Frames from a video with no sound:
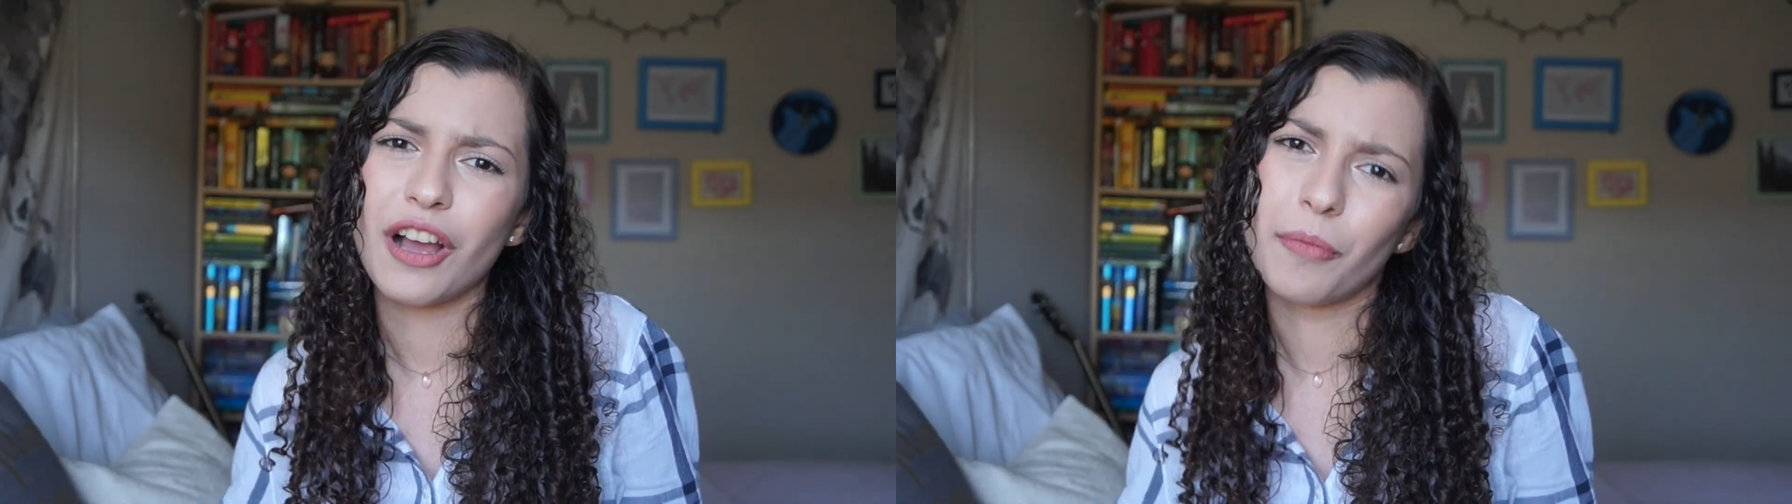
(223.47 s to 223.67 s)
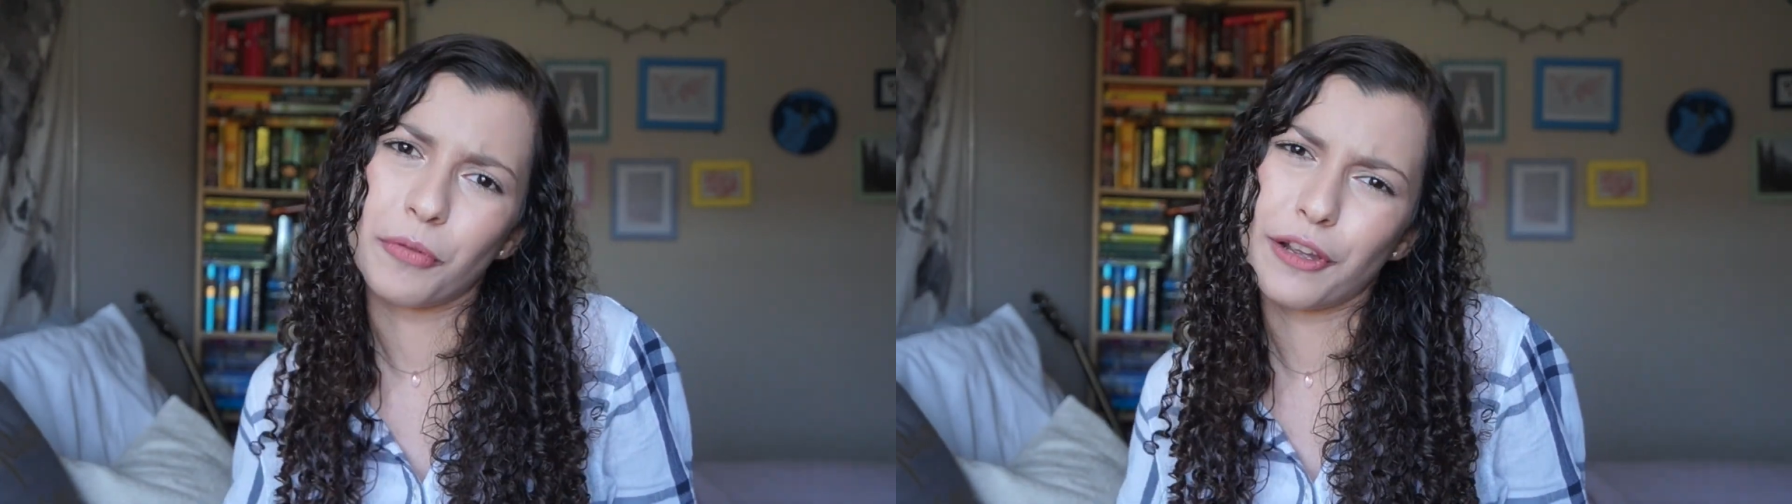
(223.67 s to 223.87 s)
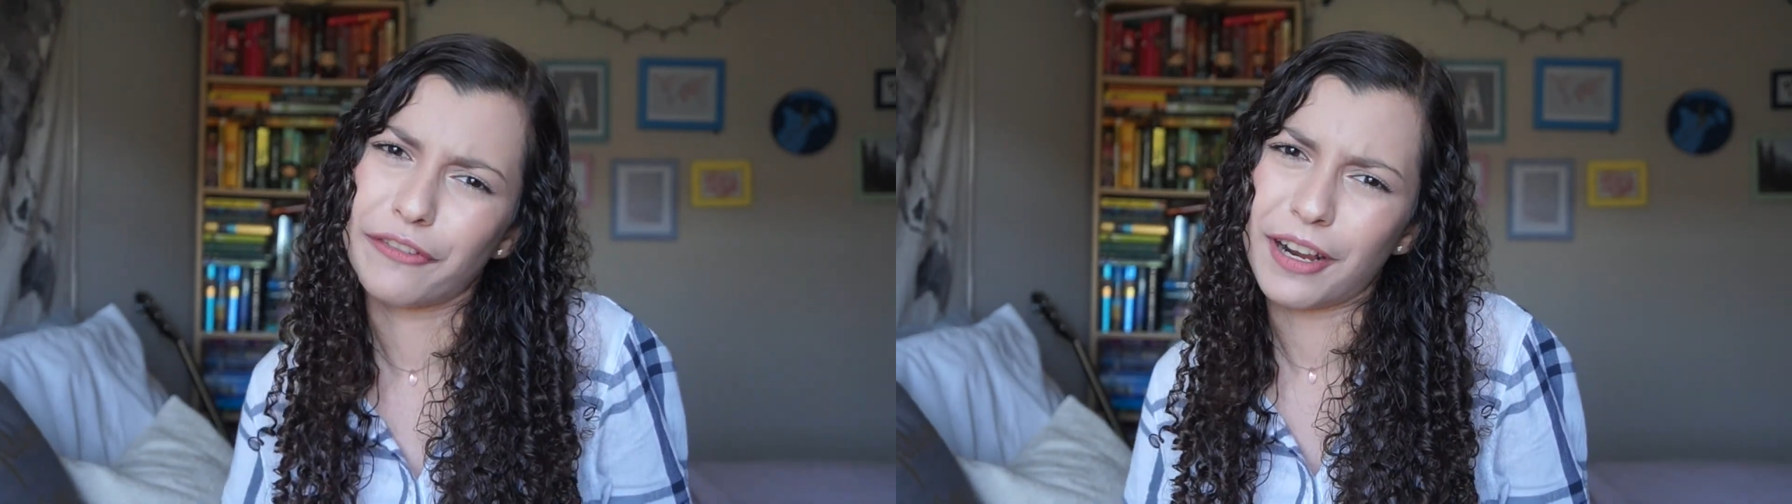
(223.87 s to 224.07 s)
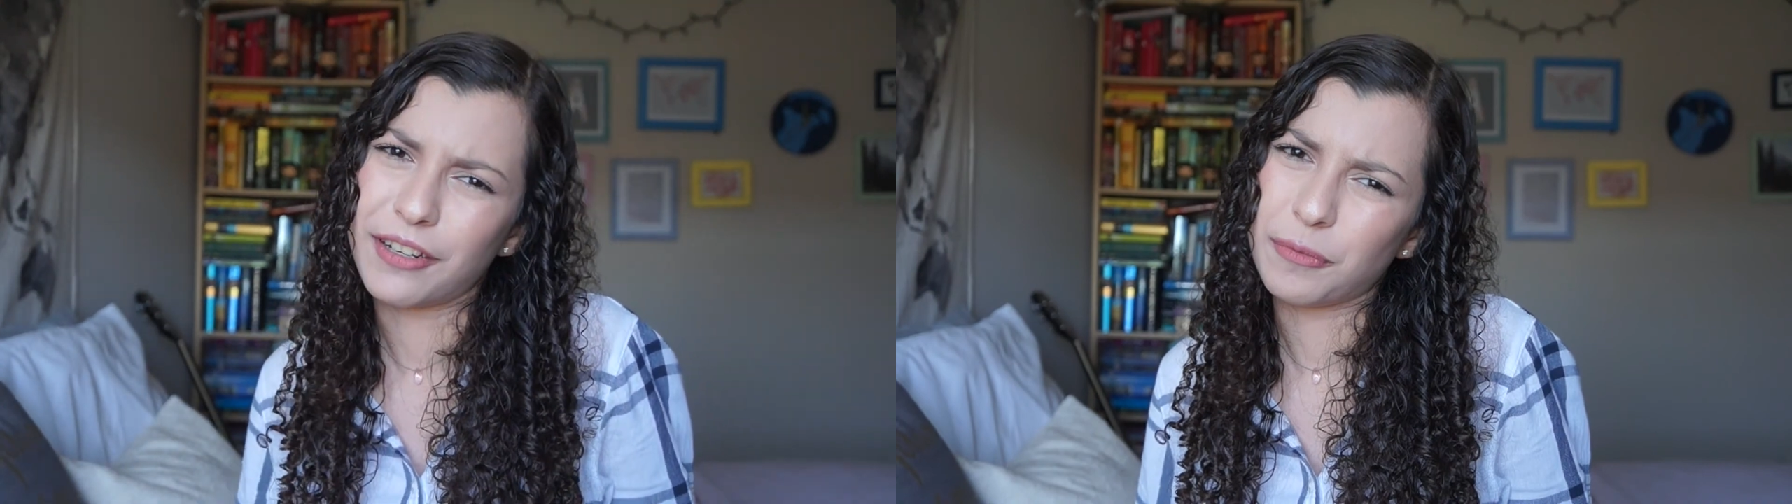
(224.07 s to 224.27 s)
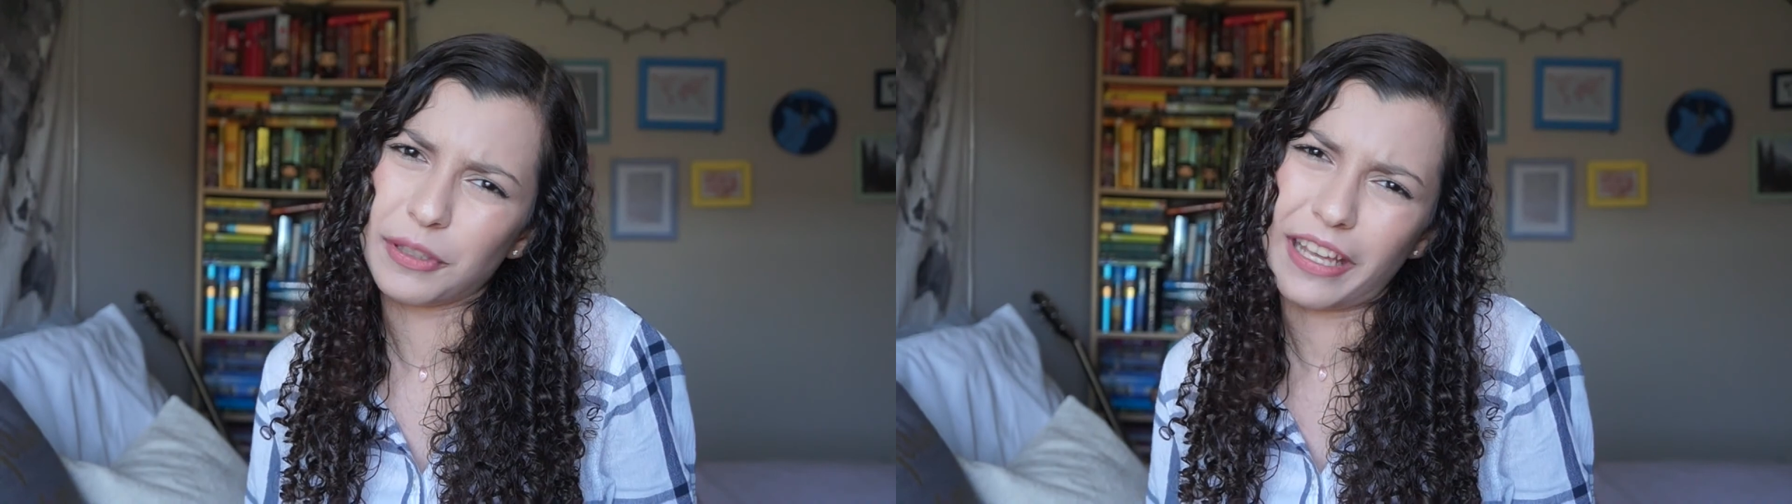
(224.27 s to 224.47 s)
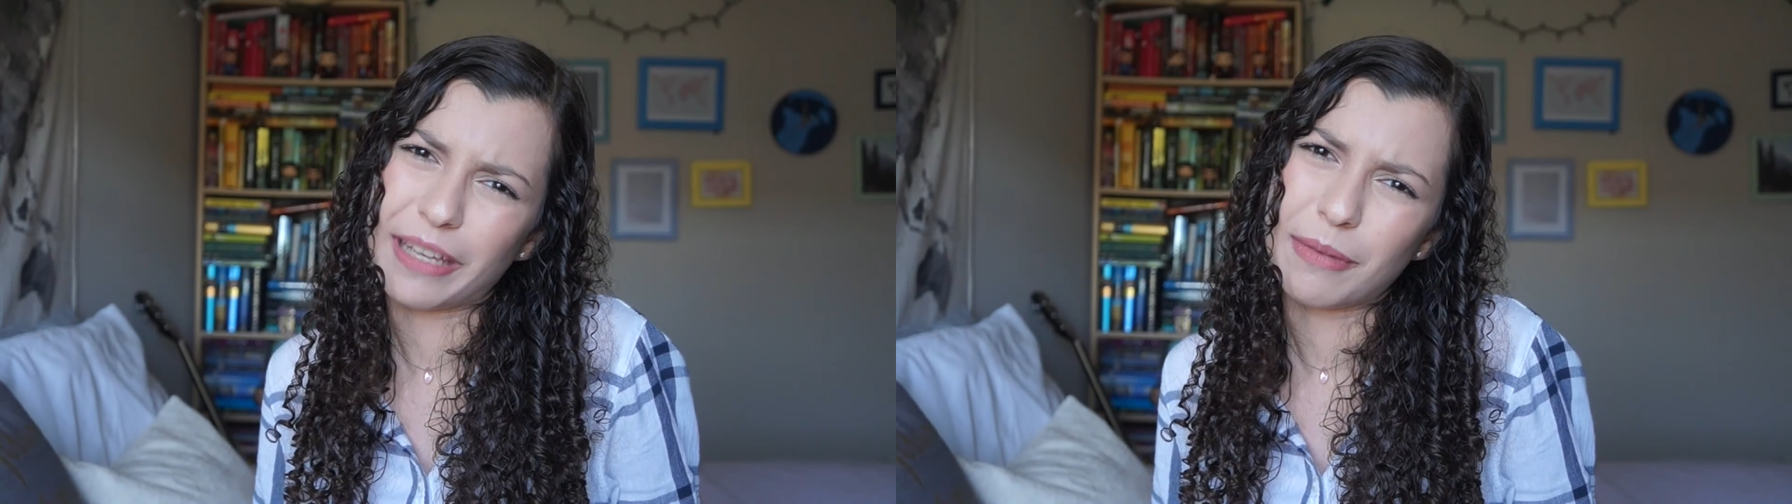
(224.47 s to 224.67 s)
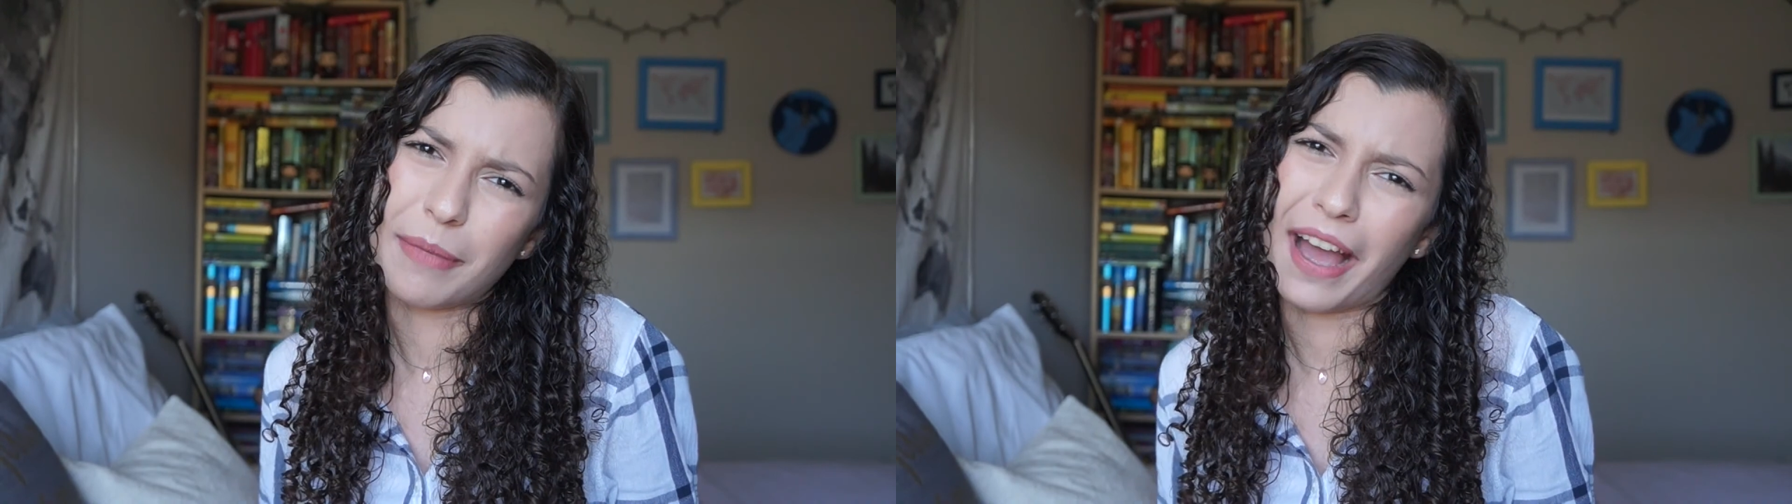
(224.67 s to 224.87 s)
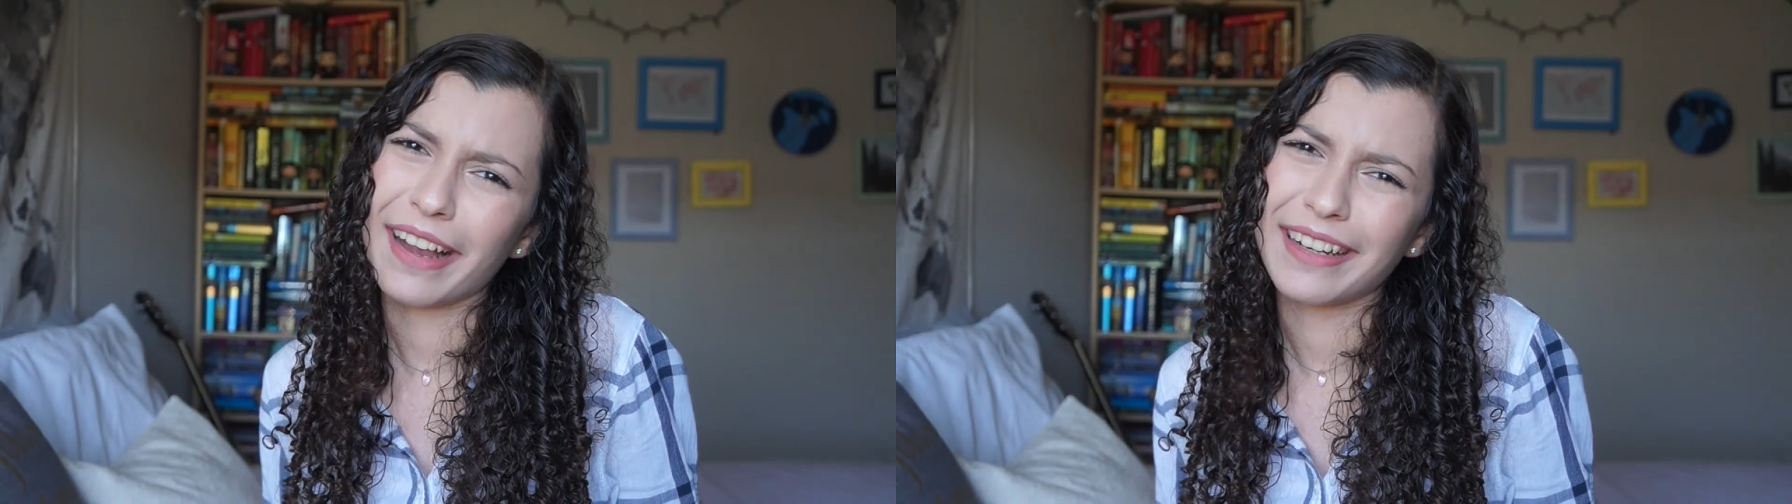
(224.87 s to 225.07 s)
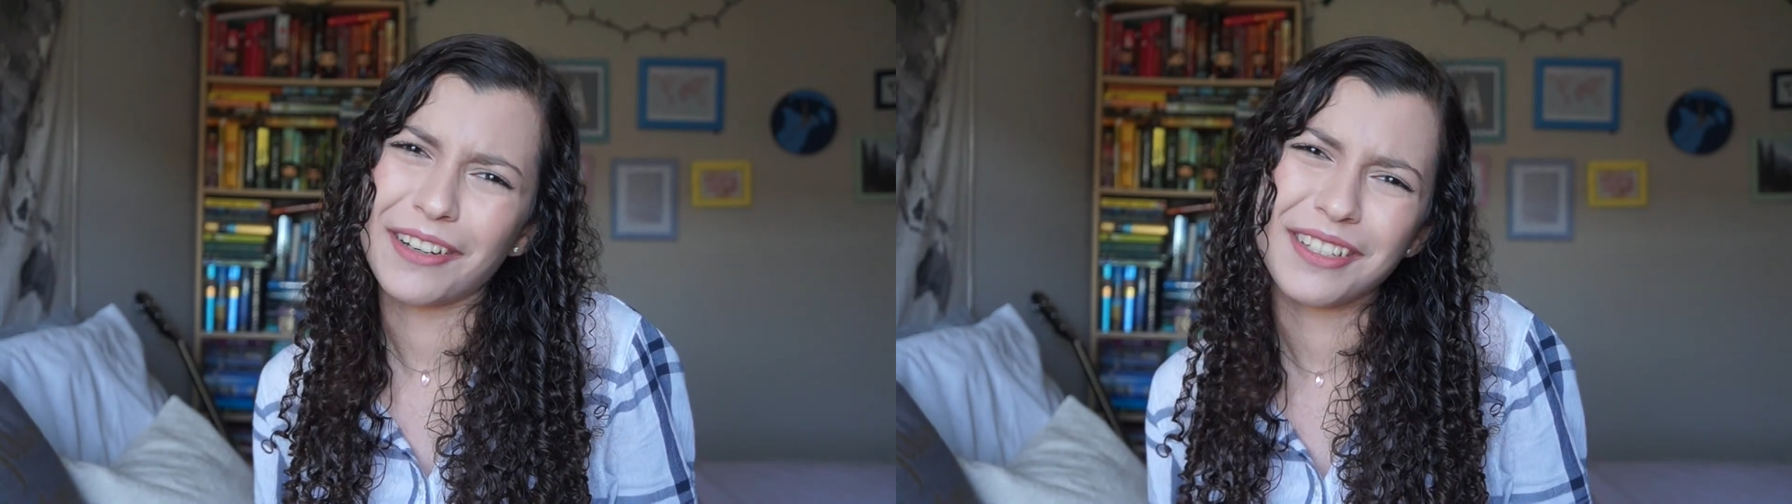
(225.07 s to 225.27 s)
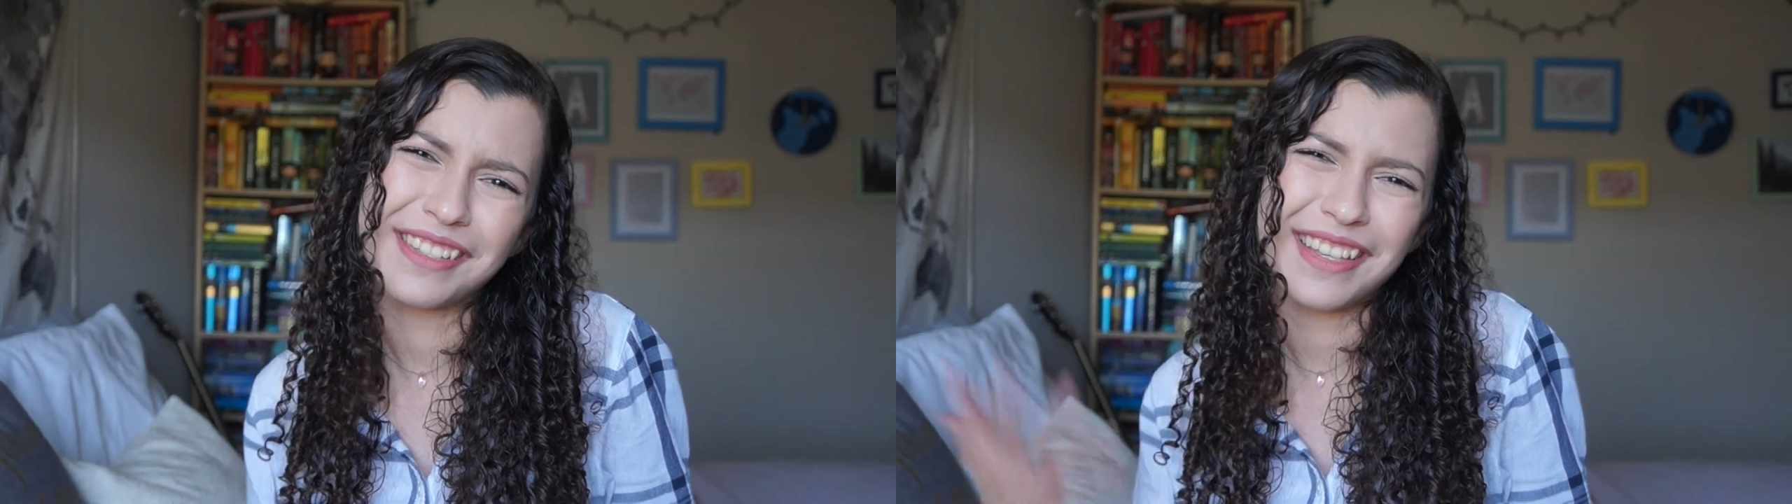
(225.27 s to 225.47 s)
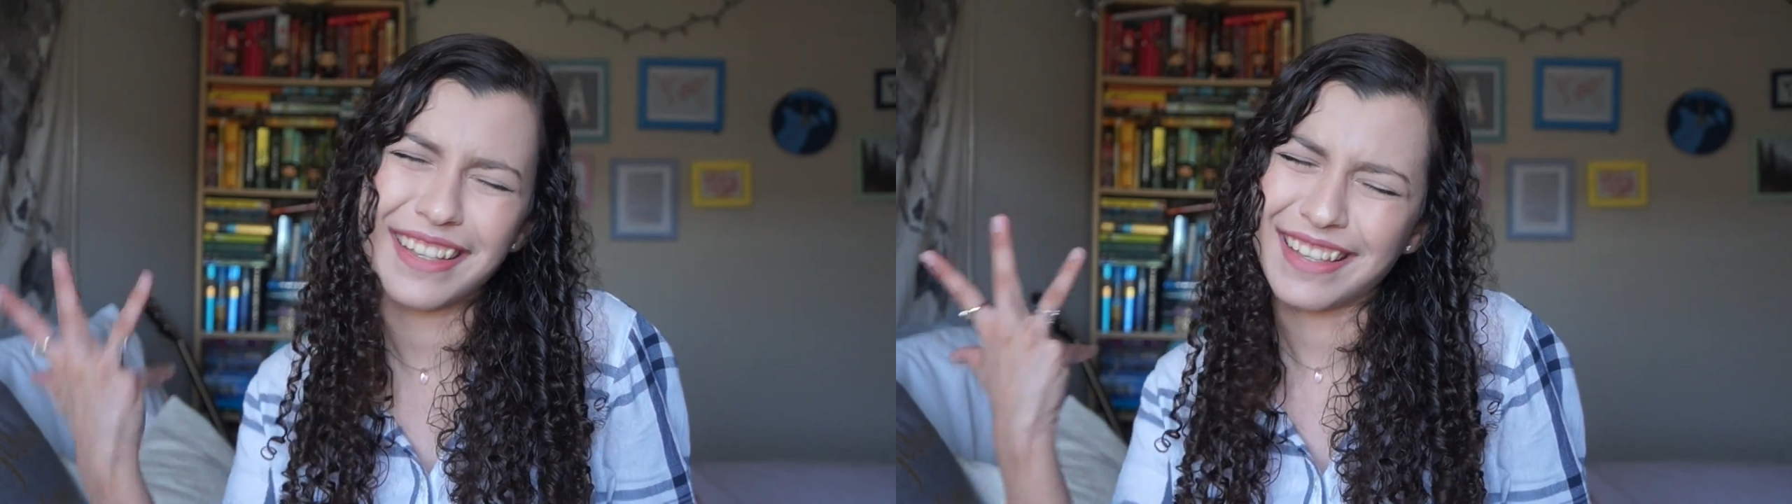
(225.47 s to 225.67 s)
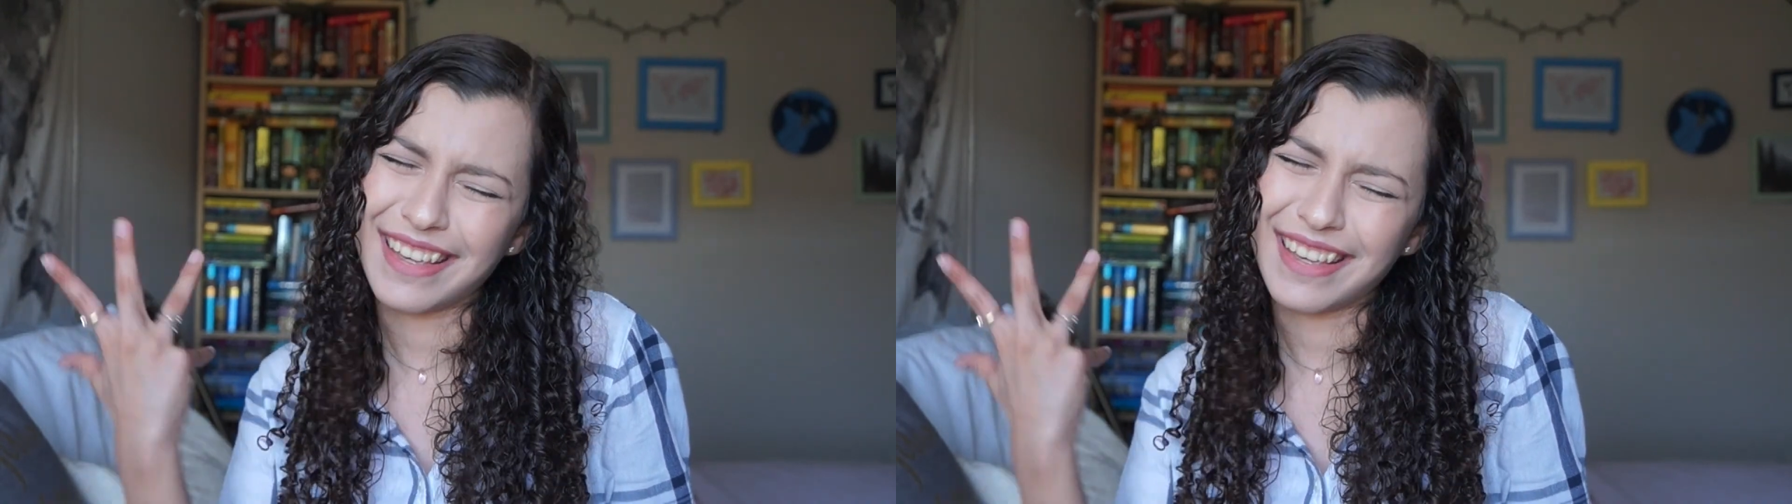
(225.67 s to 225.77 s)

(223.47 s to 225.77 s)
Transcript: now boyfriend, would like me back, and I was just like,